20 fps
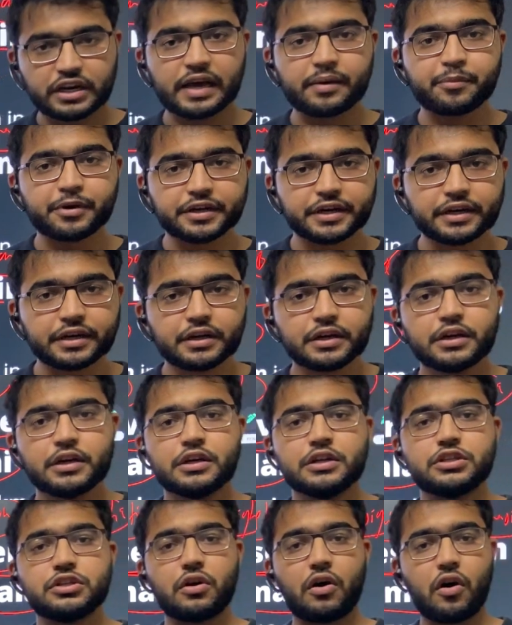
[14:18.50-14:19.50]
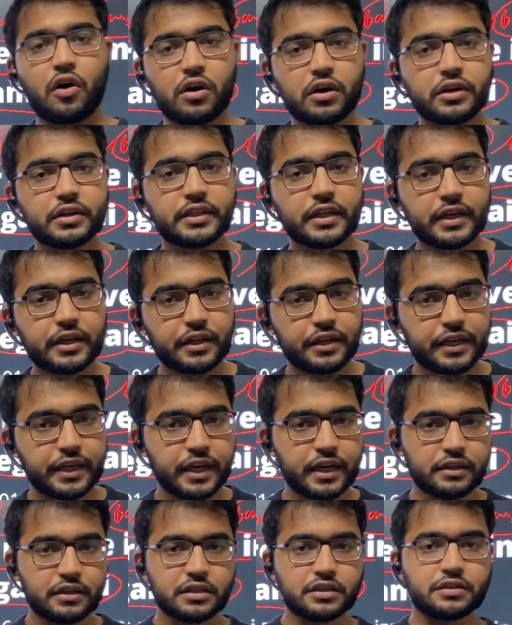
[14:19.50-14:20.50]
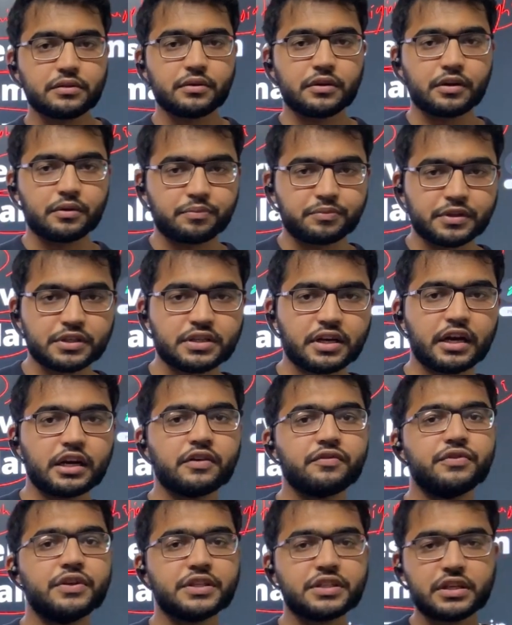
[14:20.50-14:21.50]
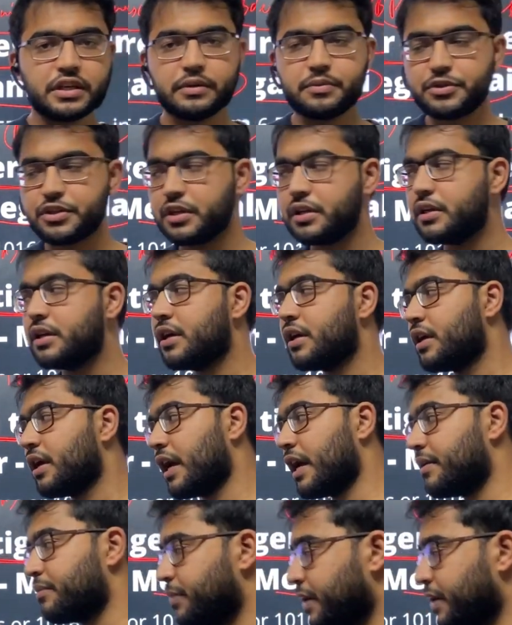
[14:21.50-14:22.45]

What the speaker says: habitat. So all they create this this kind of description, and